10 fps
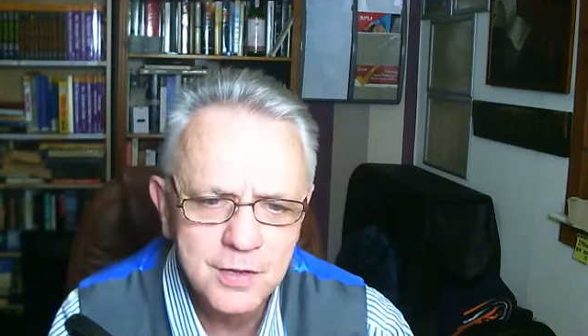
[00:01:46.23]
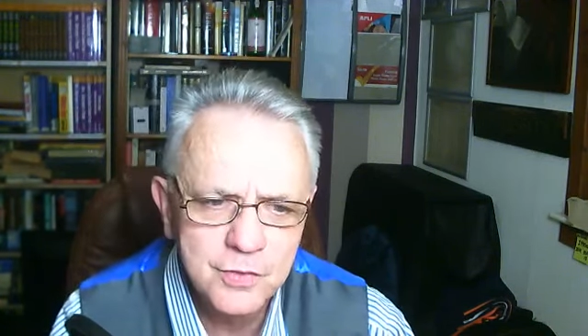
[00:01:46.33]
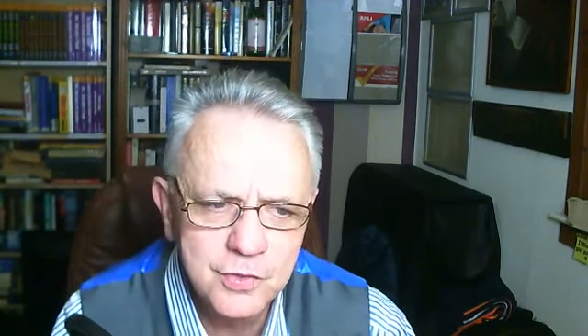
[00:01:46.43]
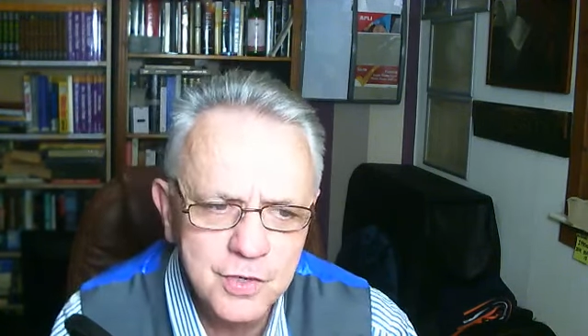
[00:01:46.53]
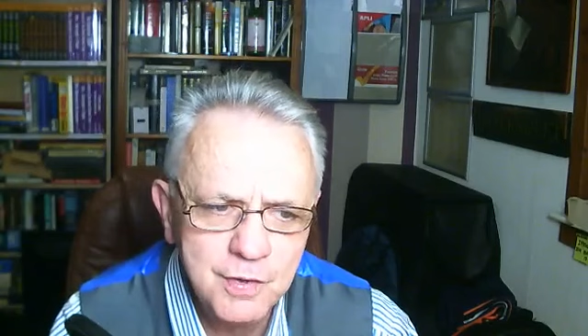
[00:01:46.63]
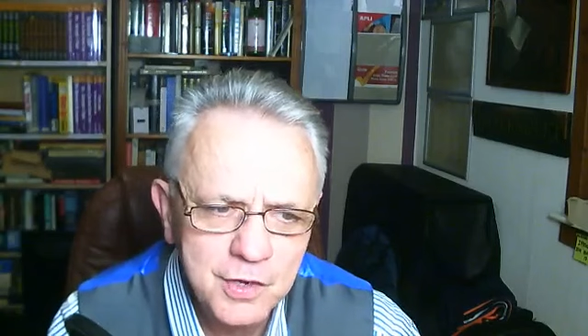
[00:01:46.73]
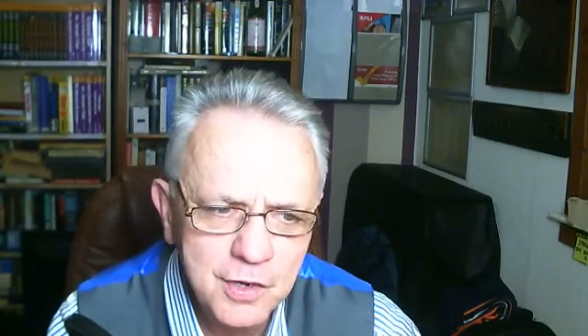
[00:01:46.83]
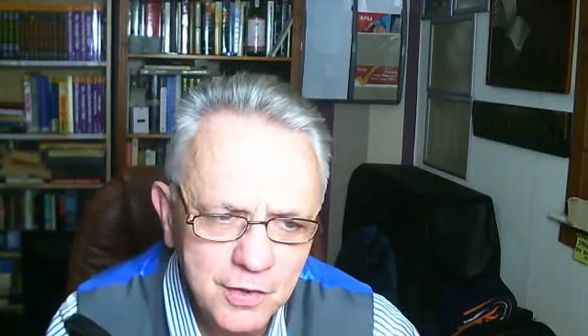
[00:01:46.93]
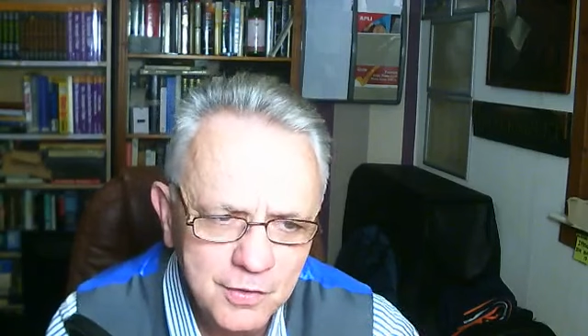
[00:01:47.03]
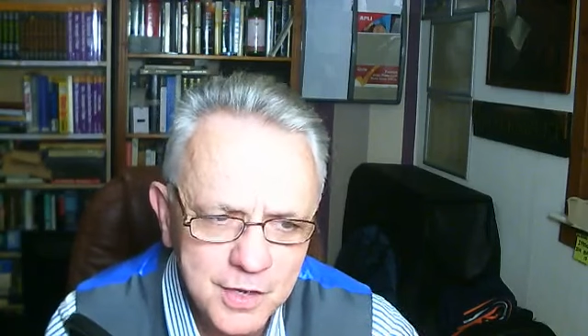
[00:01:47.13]
thus giving
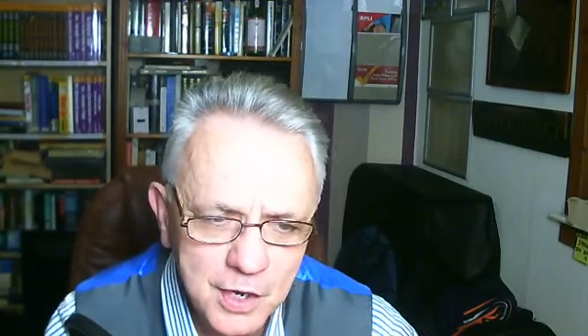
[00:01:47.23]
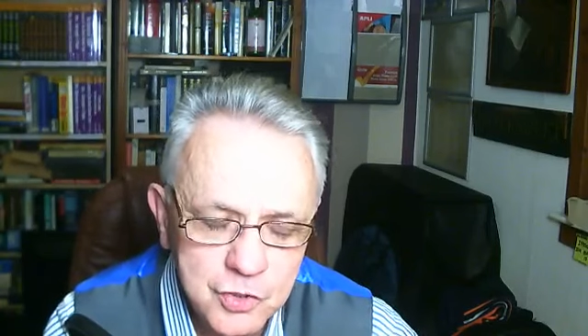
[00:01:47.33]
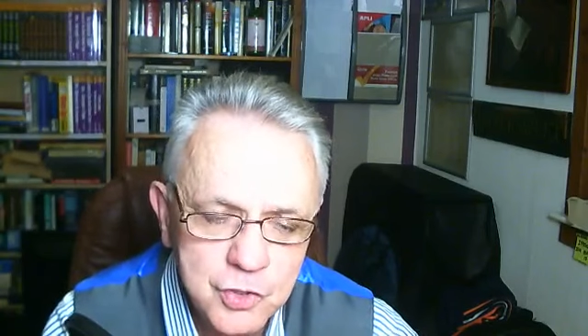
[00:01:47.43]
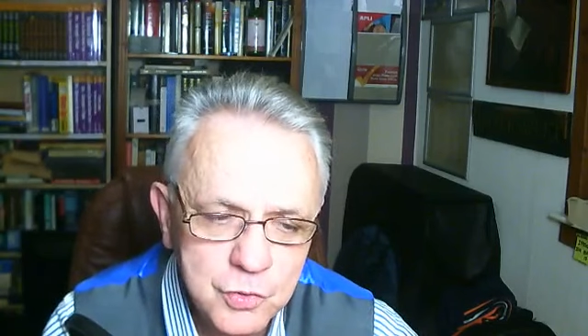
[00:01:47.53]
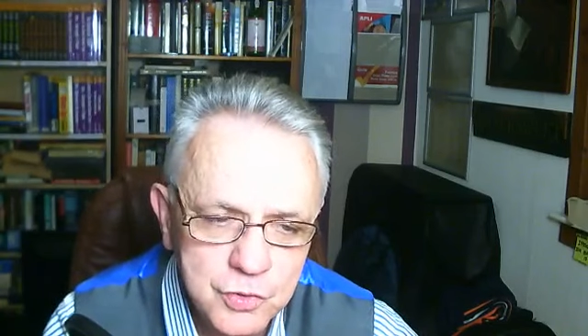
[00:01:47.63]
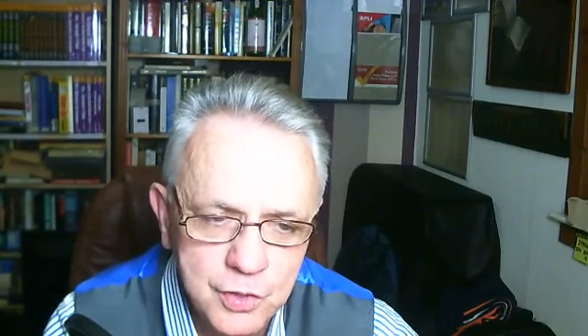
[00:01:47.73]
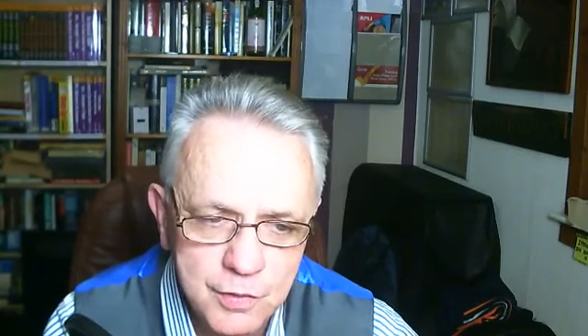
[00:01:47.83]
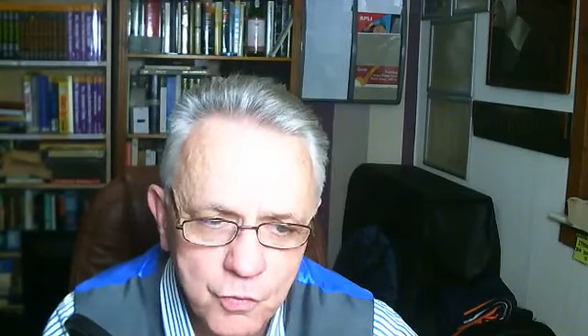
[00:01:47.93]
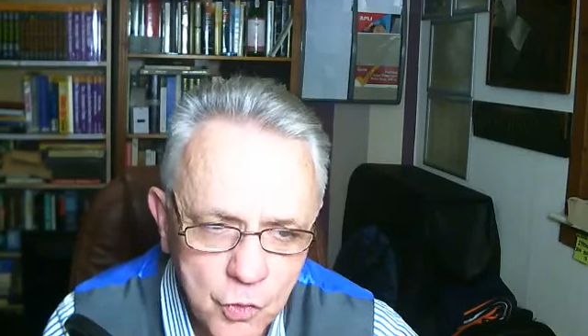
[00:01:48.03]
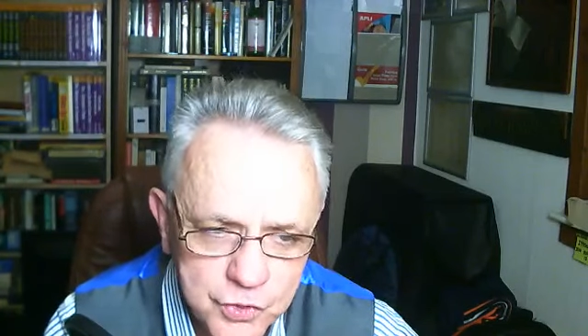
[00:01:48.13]
her the excuse to
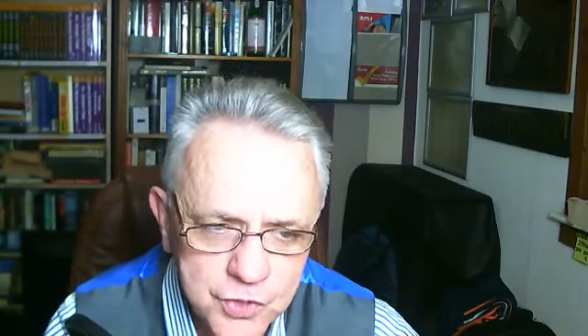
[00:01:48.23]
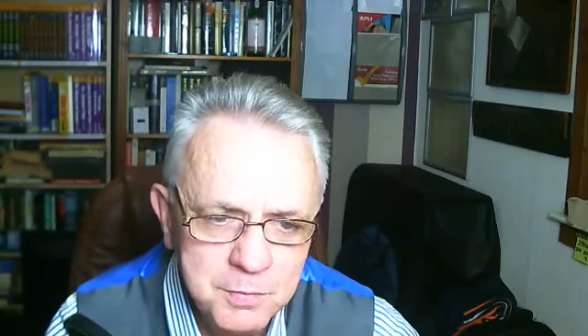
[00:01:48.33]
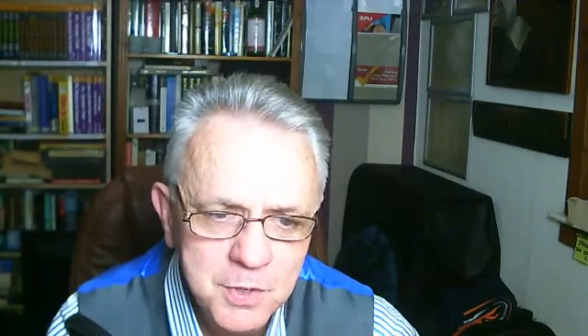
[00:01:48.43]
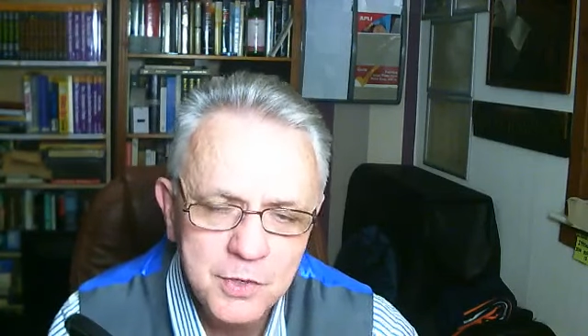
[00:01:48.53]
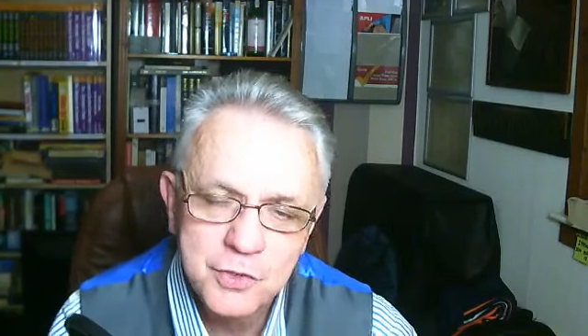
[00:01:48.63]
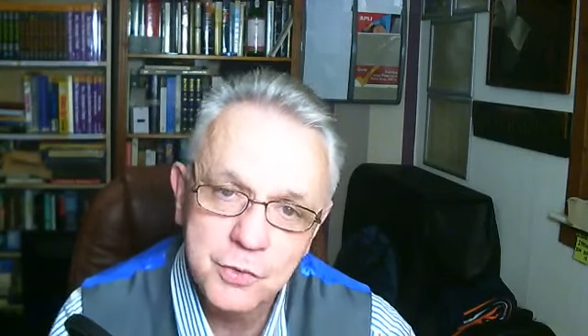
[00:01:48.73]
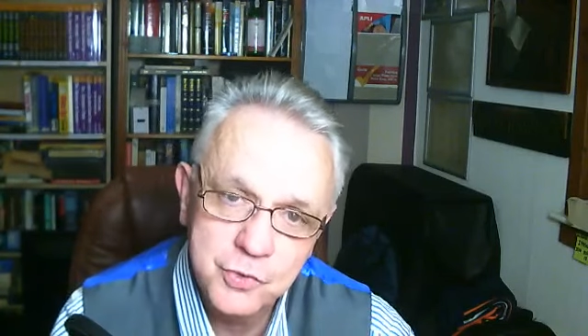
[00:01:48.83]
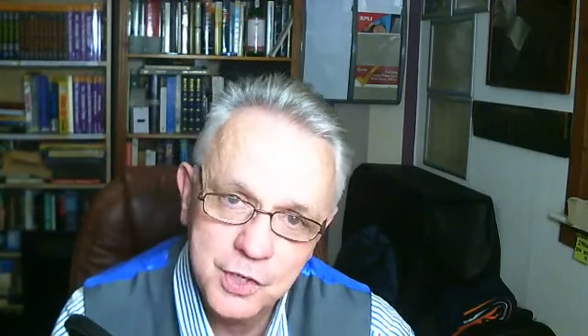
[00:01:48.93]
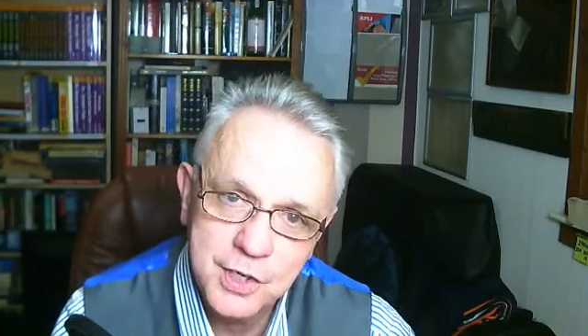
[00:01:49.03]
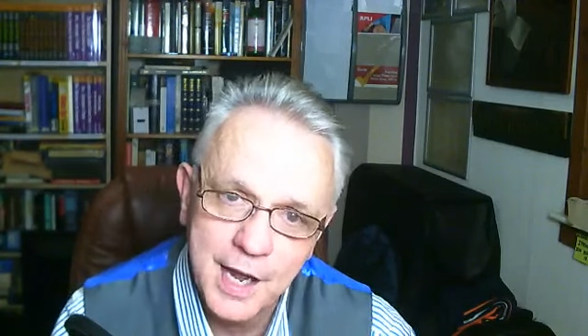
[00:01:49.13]
divorce them so
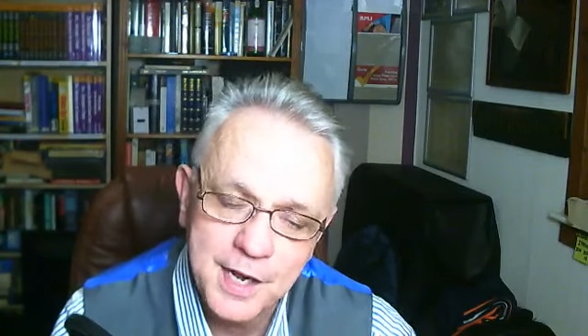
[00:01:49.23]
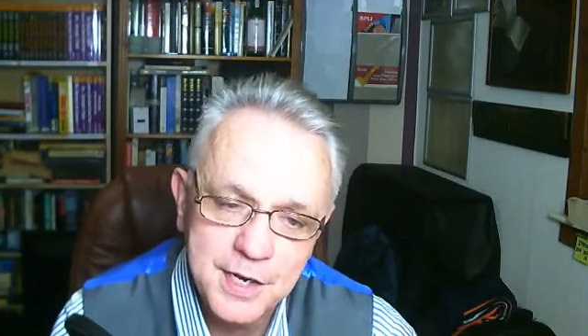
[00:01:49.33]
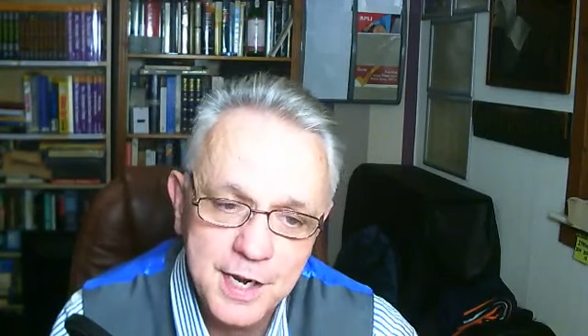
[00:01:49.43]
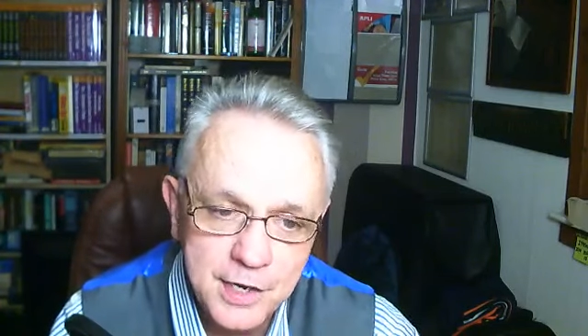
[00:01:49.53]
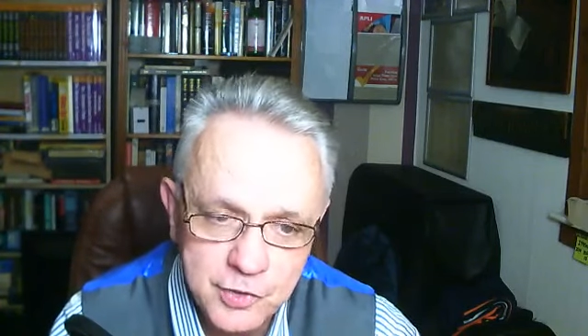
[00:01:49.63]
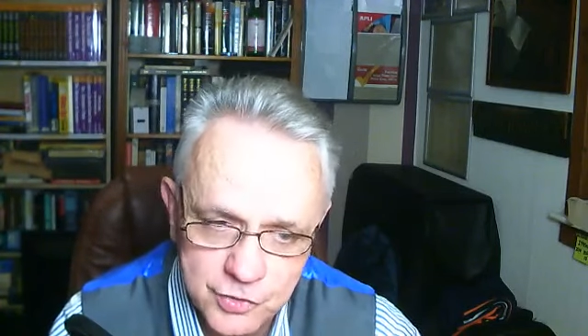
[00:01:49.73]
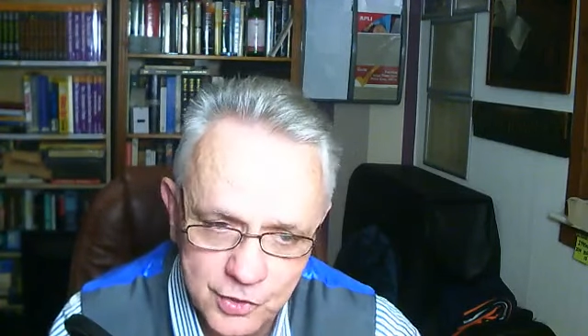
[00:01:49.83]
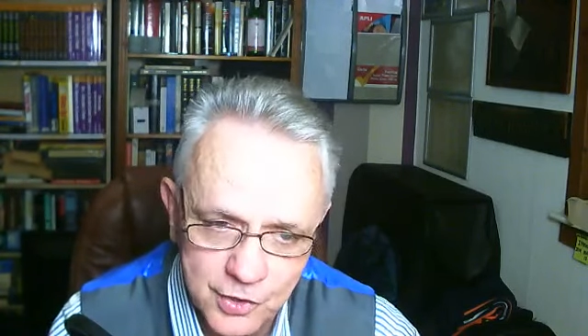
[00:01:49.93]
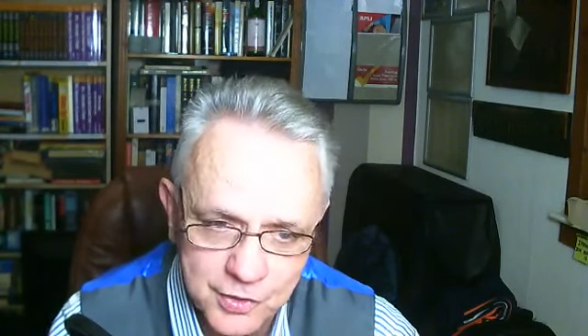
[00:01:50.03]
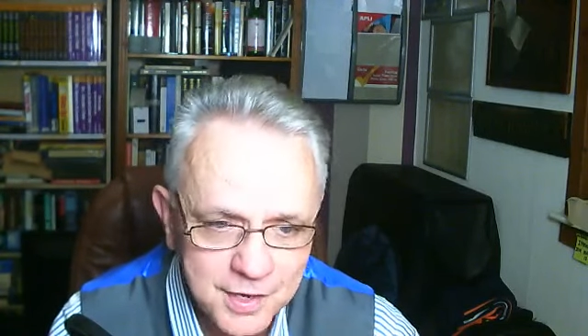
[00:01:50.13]
she can, in
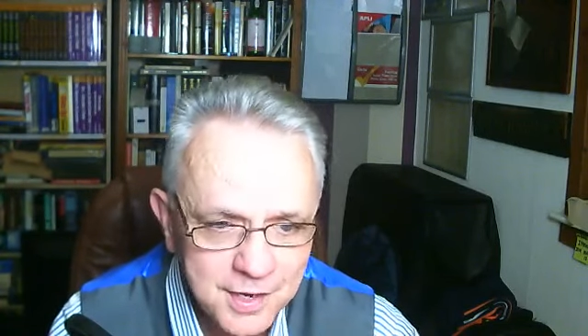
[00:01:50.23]
turn,